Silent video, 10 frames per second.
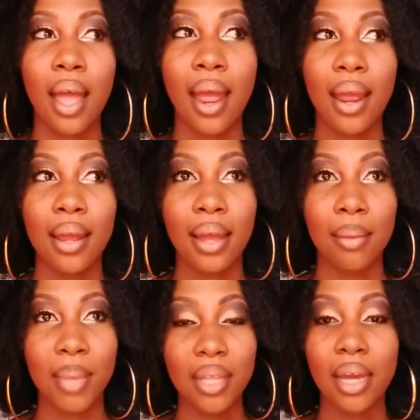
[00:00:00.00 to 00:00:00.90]
And I
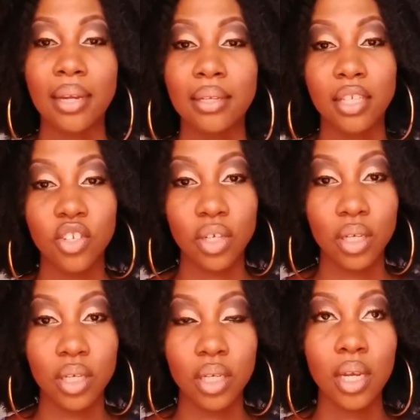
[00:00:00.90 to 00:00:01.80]
made that
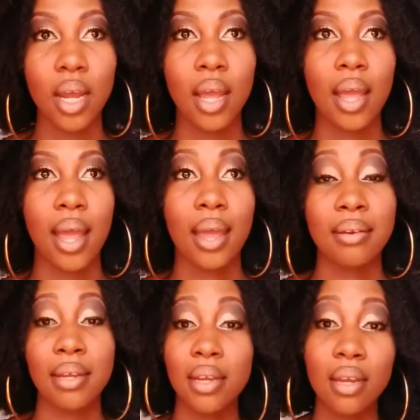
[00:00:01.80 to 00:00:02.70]
decision
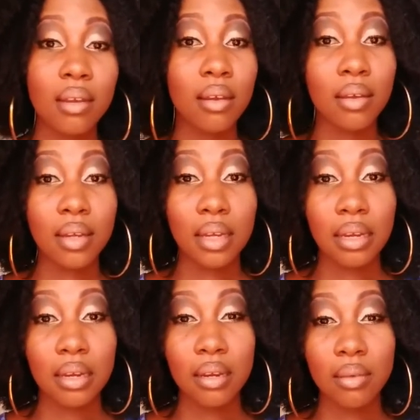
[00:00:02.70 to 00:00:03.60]
and he
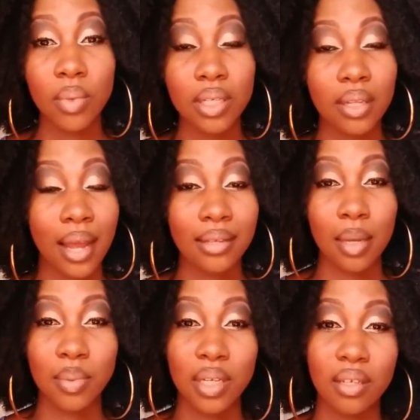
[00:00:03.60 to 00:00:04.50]
he wasn't
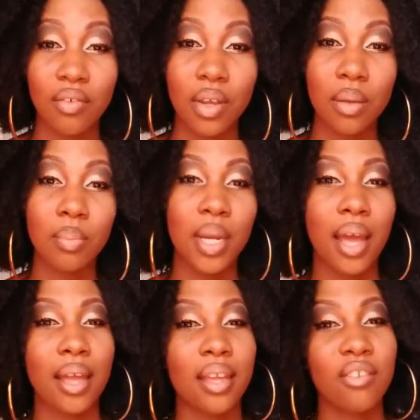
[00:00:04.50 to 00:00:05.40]
acceptant of it, but
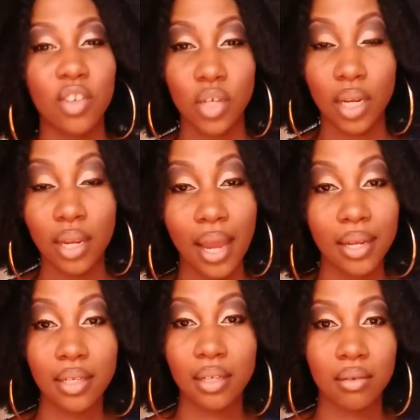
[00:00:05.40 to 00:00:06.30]
eventually he
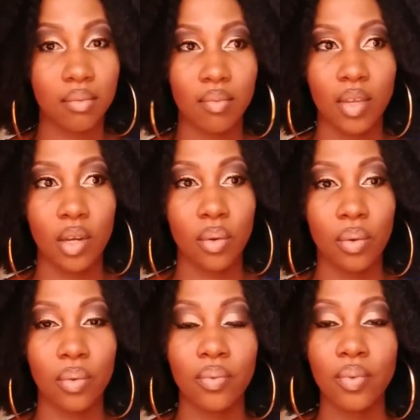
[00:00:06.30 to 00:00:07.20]
had to, you
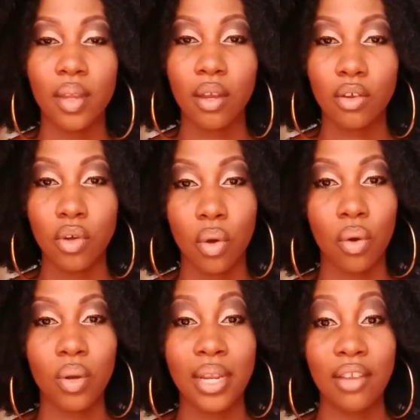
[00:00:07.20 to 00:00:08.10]
know,
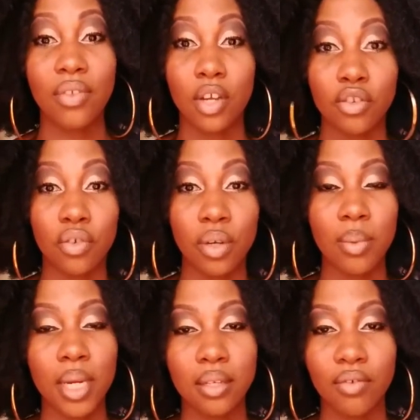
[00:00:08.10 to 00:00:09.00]
go leave the country
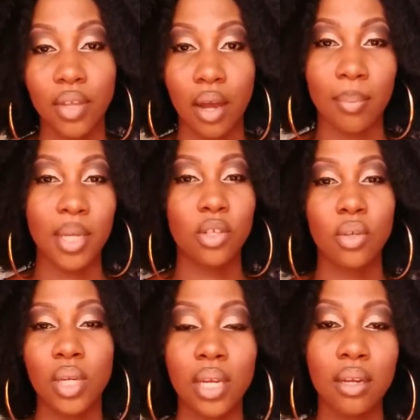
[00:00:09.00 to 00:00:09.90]
because of the army.
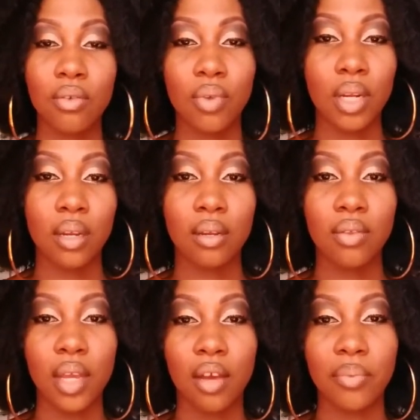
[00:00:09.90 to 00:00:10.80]
So he didn't really
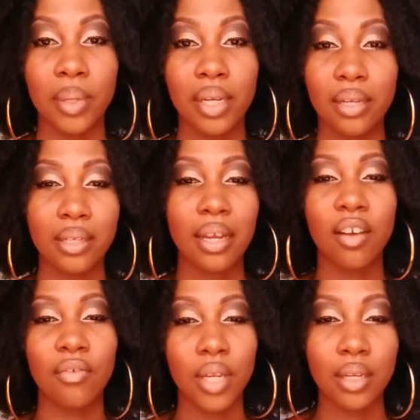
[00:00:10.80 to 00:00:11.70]
think of it think
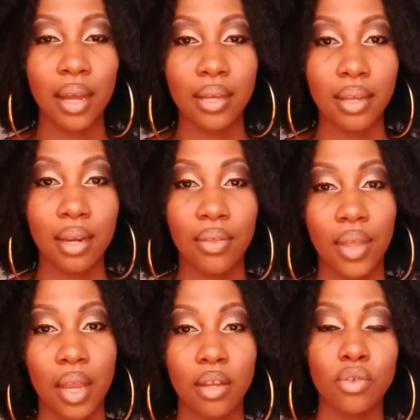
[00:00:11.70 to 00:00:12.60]
of it as
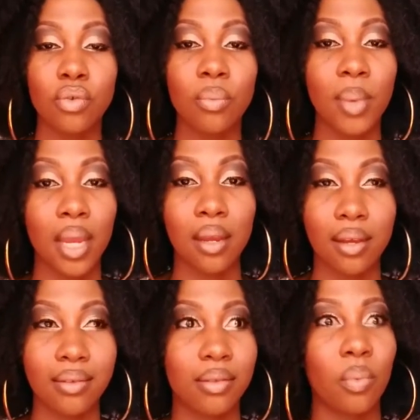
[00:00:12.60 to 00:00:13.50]
anything too big
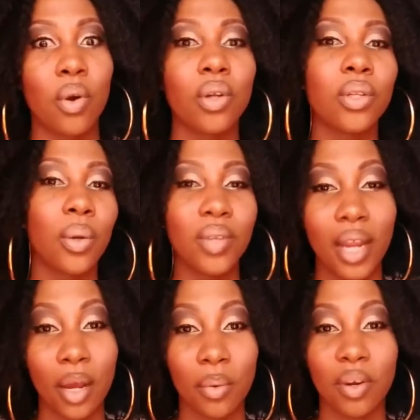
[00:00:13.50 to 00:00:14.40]
because the world out
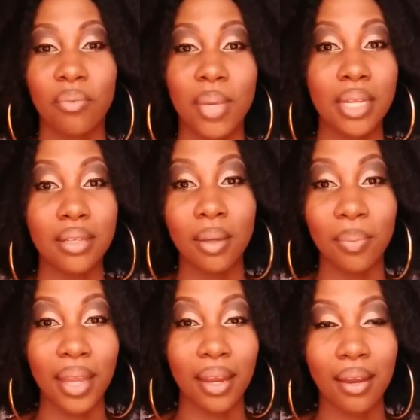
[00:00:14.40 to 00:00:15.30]
there would have been
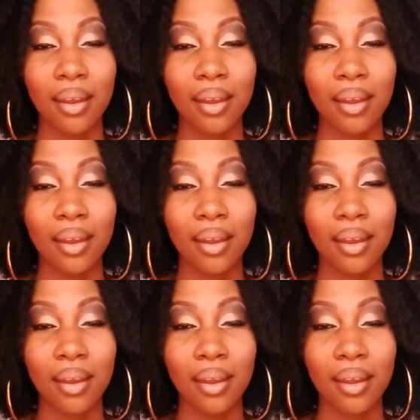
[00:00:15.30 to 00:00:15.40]
something